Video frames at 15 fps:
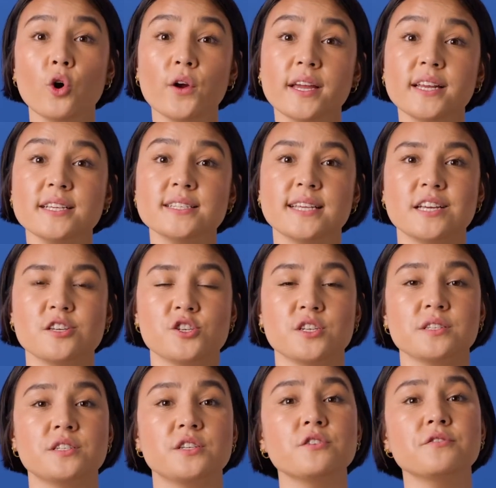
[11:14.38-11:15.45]

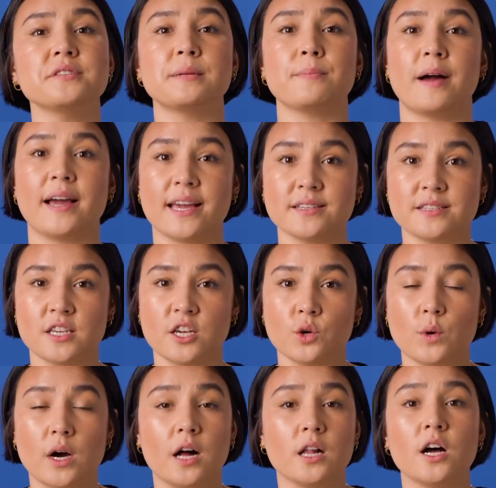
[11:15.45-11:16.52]
organizations using
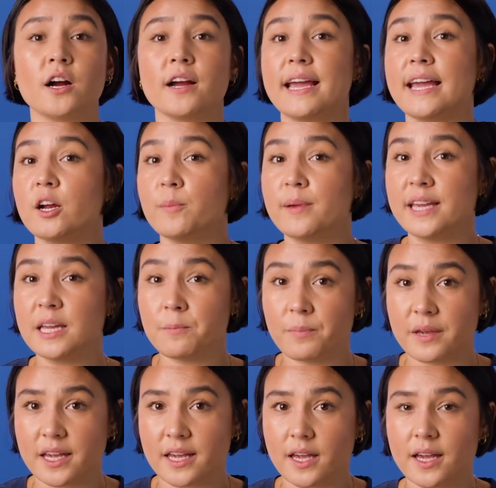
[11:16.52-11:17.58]
MySQL are
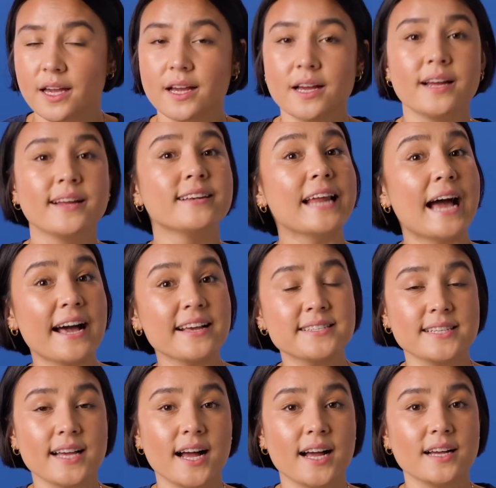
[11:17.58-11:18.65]
Airbnb,
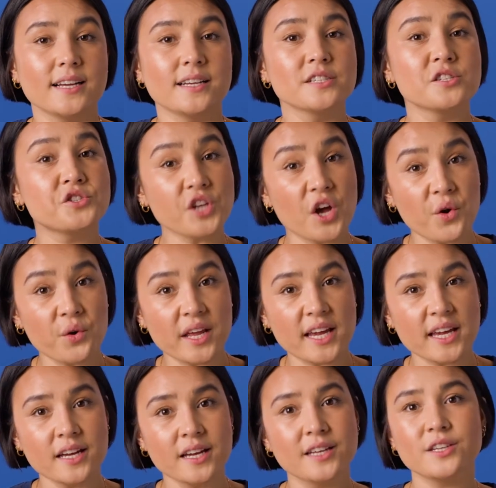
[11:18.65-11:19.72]
NASA,
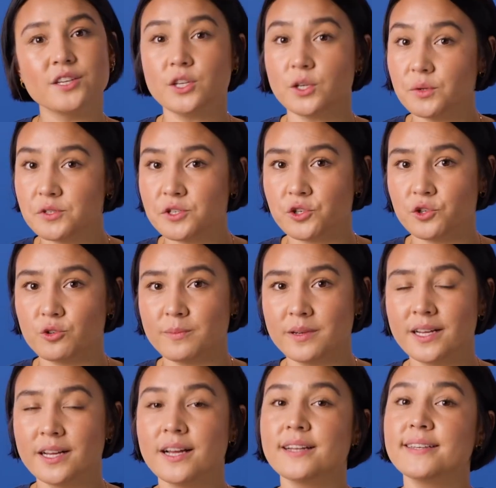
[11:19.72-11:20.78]
Sony, YouTube,
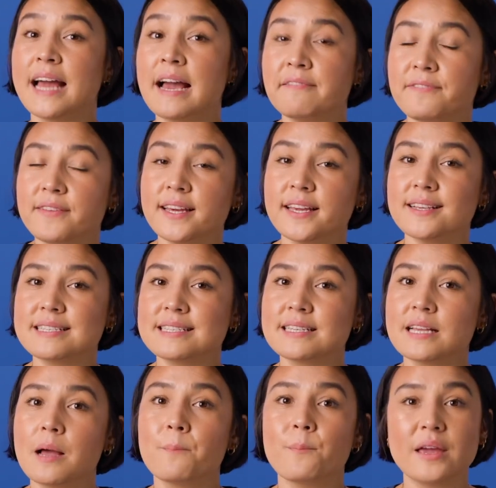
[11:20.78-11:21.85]
Netflix,
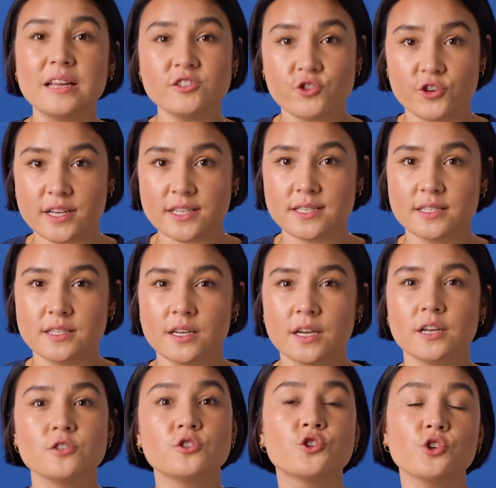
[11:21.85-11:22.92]
Pinterest,
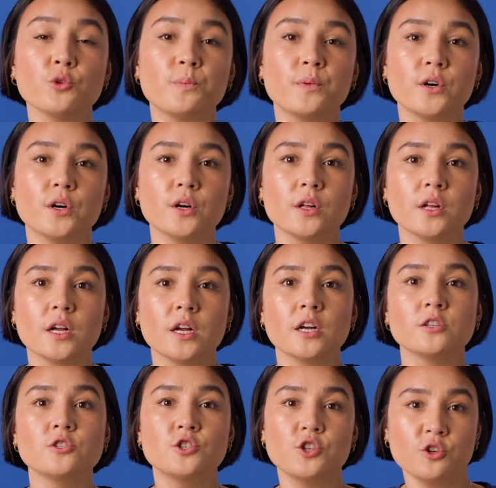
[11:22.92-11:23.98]
Drupal,
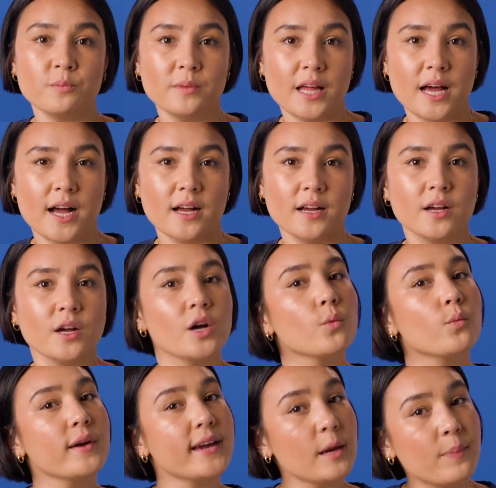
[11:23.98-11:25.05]
Joomla,
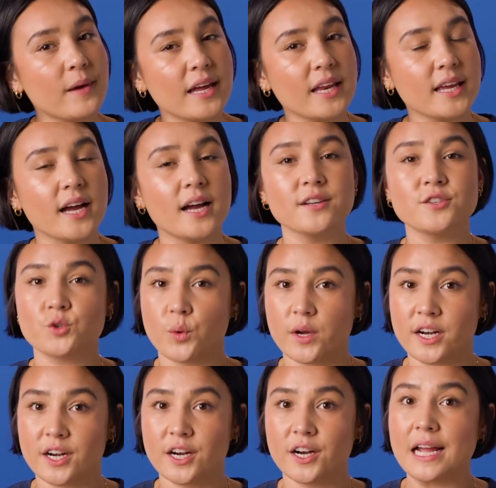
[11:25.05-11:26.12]
Wikipedia,
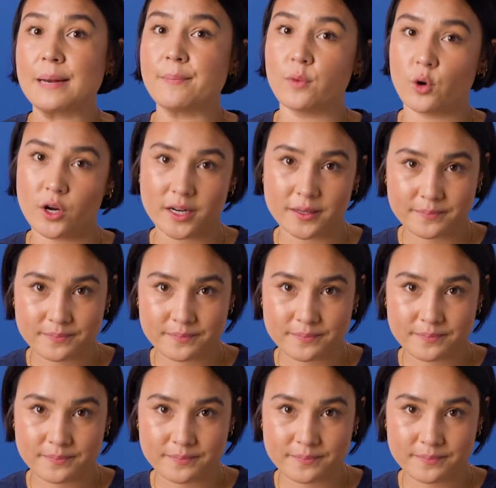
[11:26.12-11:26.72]
Twitter, and more.